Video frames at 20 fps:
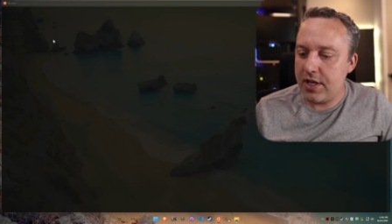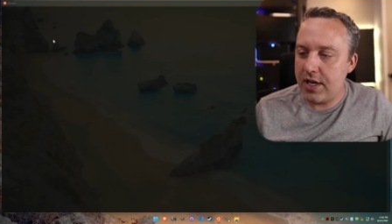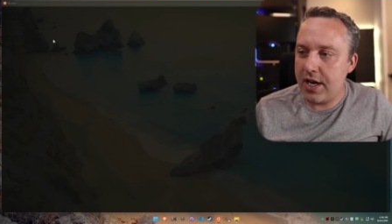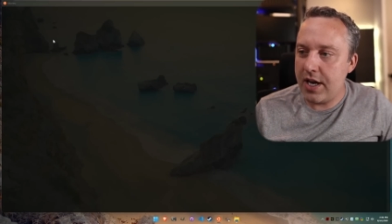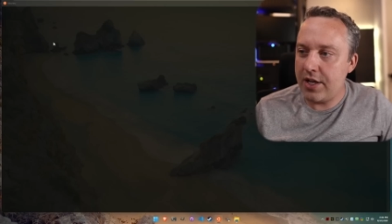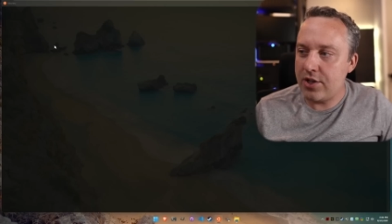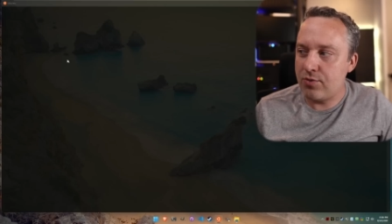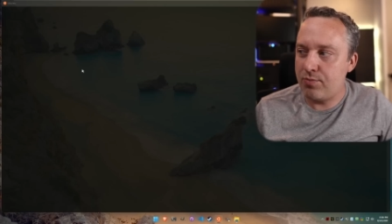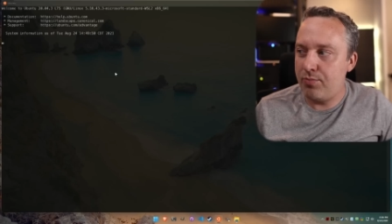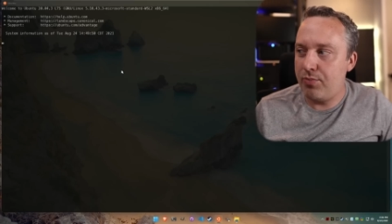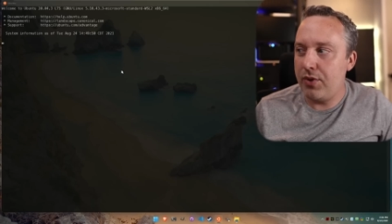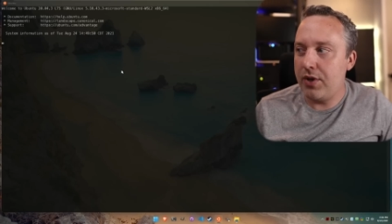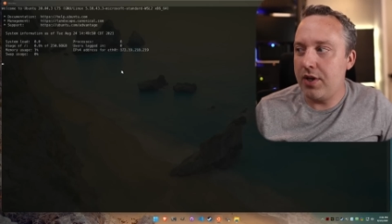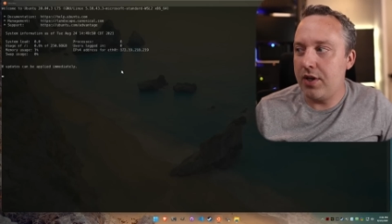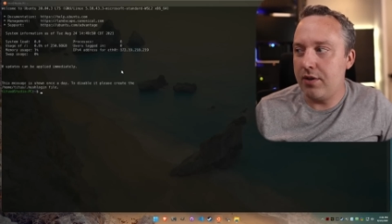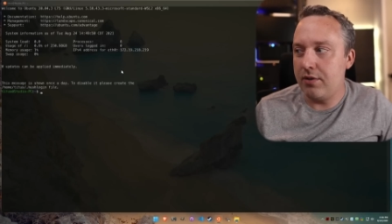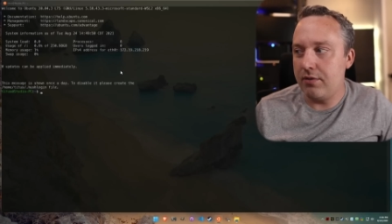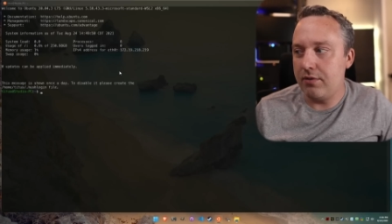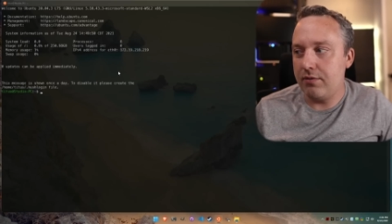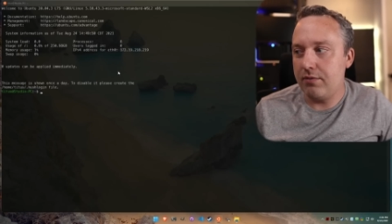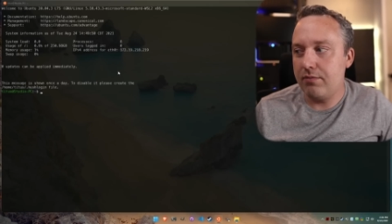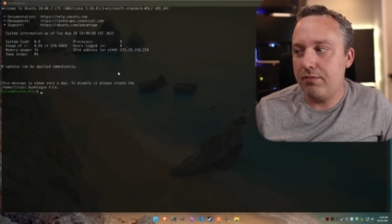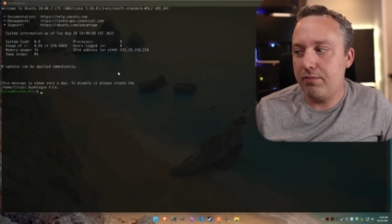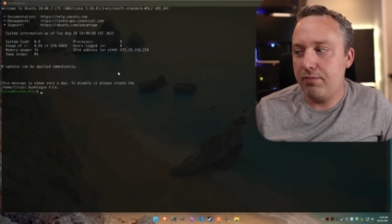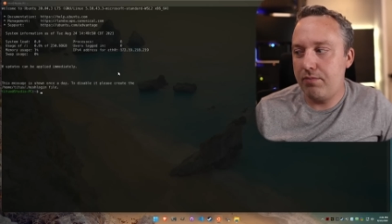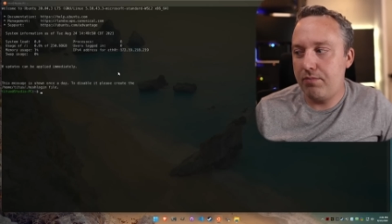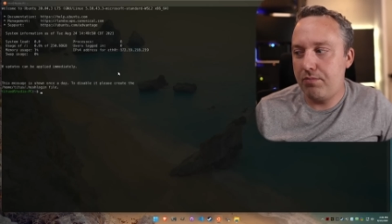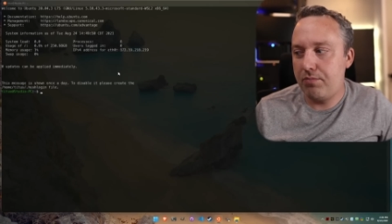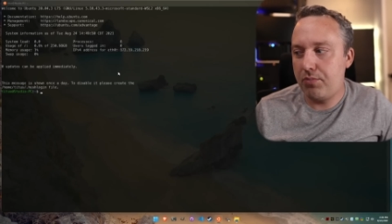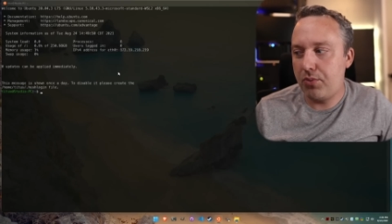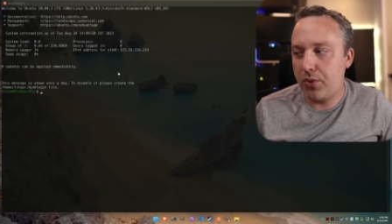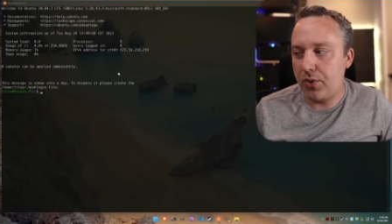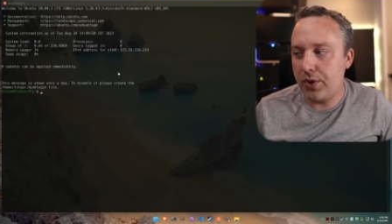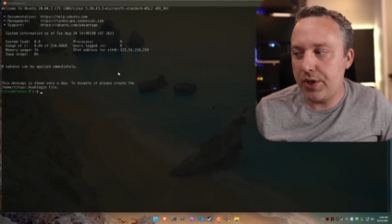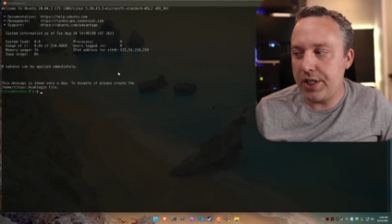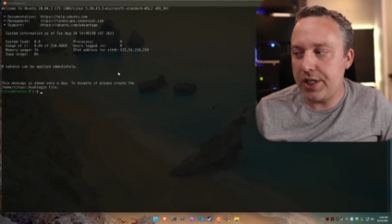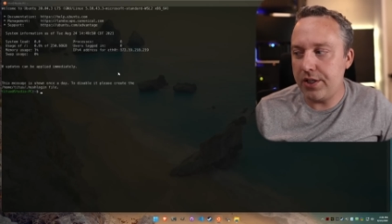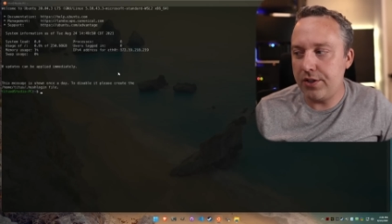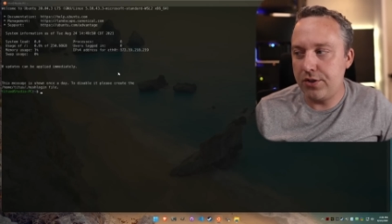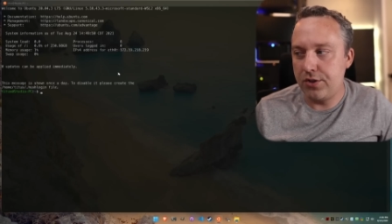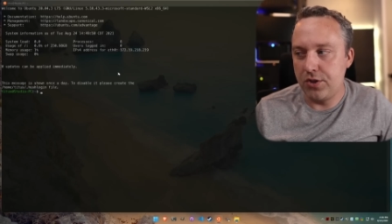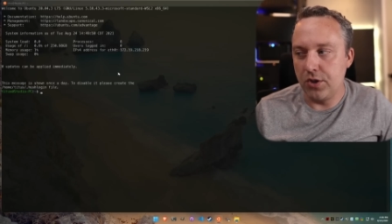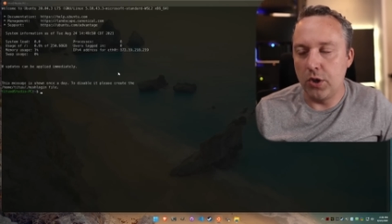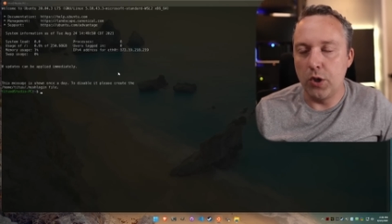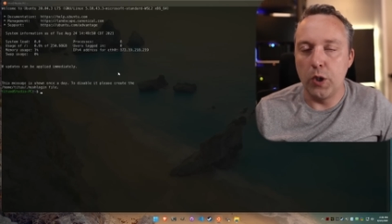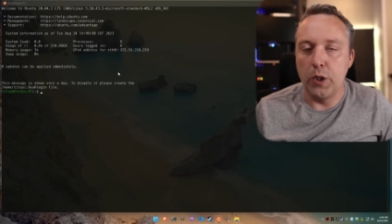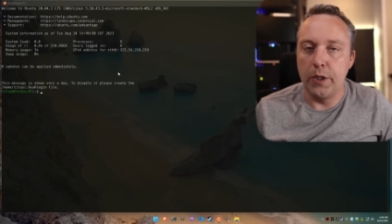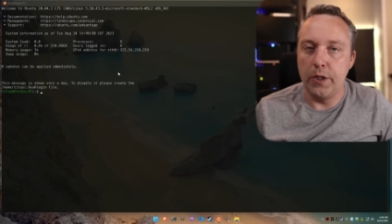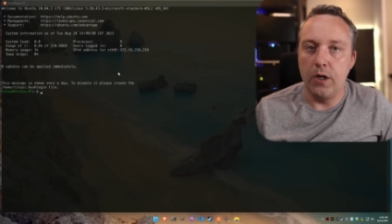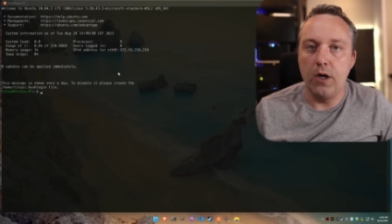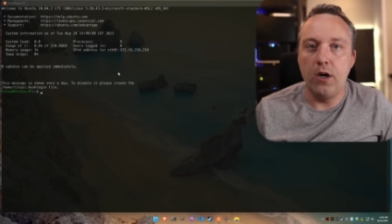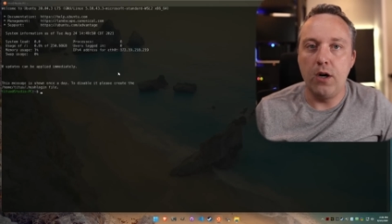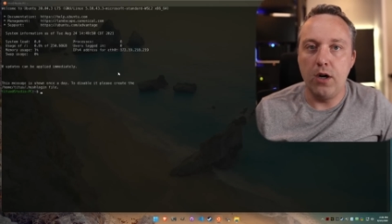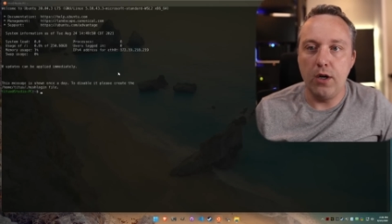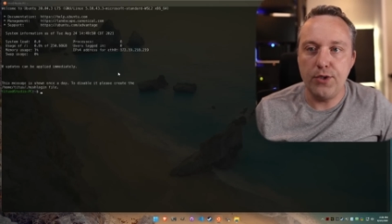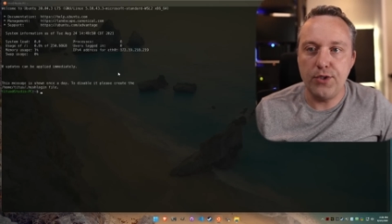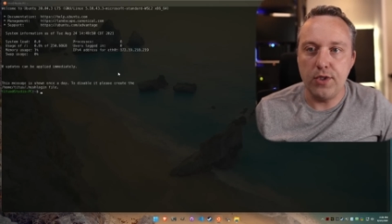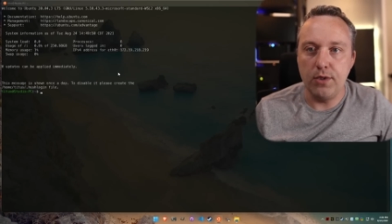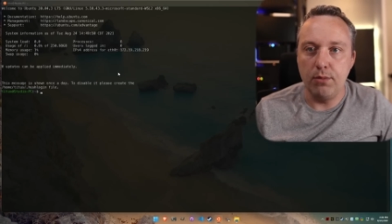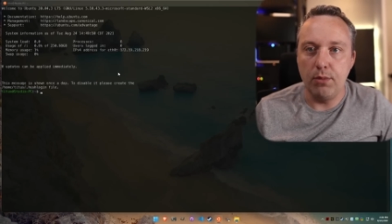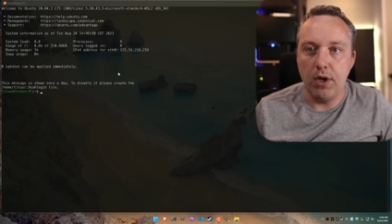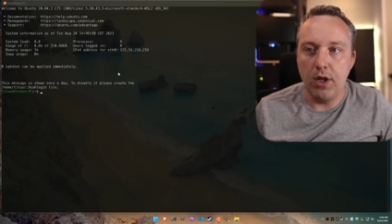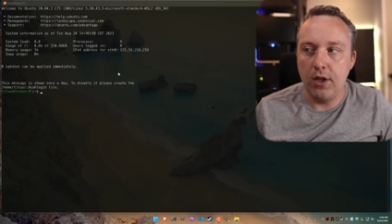has been pretty darn awesome.